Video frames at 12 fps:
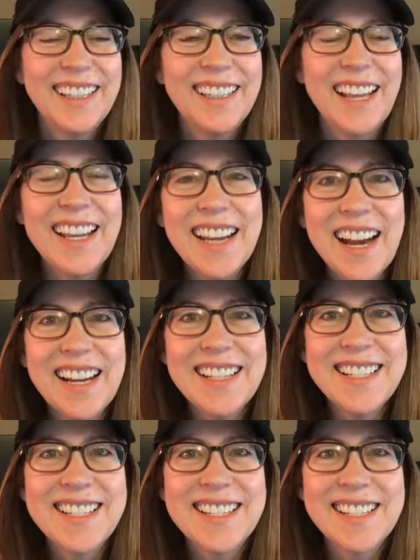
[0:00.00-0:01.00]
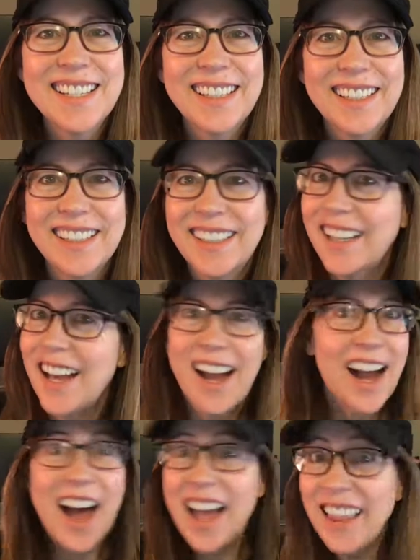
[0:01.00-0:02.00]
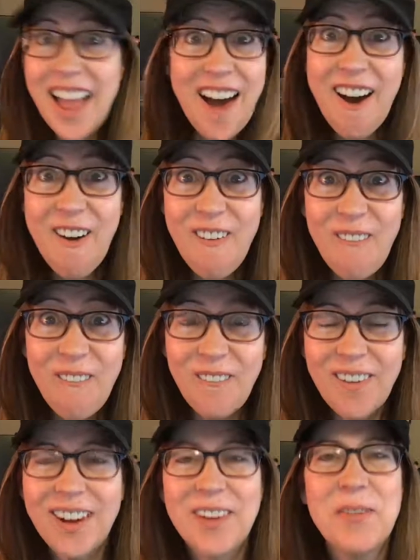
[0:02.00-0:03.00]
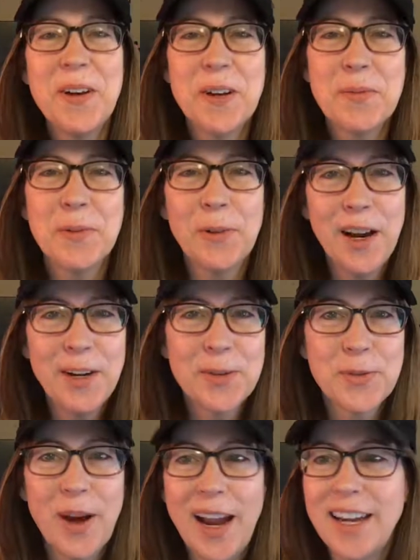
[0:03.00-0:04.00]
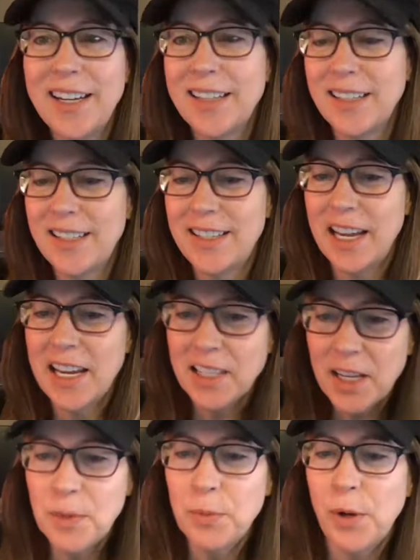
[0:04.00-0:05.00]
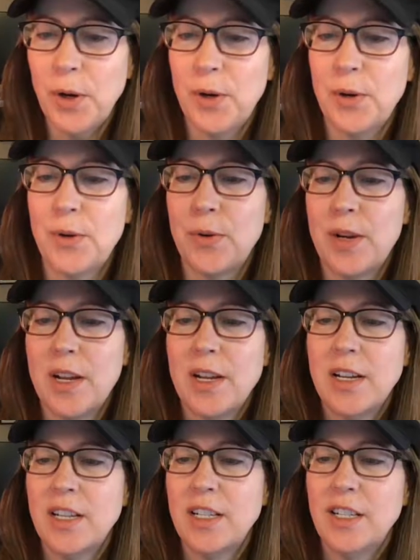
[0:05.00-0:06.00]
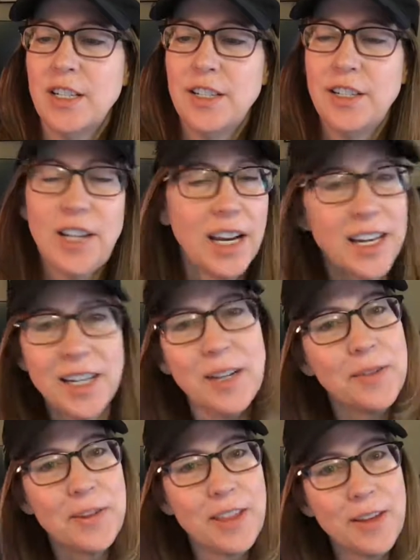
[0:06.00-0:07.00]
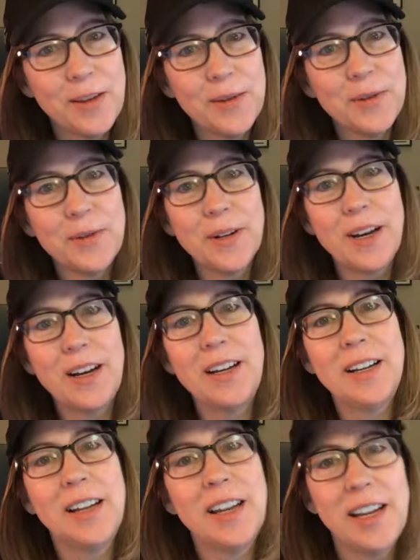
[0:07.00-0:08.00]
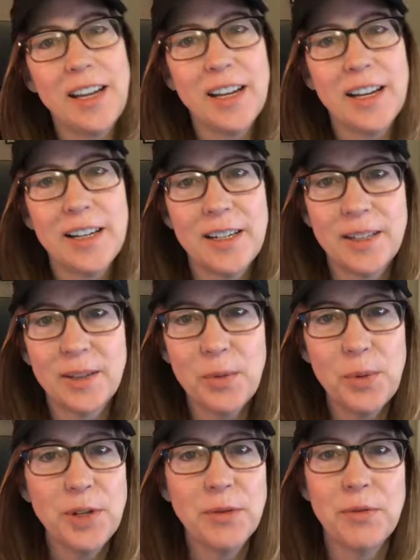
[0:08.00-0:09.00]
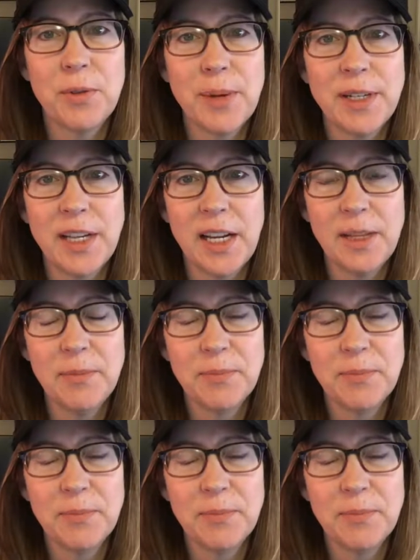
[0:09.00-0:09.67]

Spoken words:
Hey guys! Hello! And welcome to Writer's Right. It's Ann Kimbrough checking in with you on a wonderful Monday.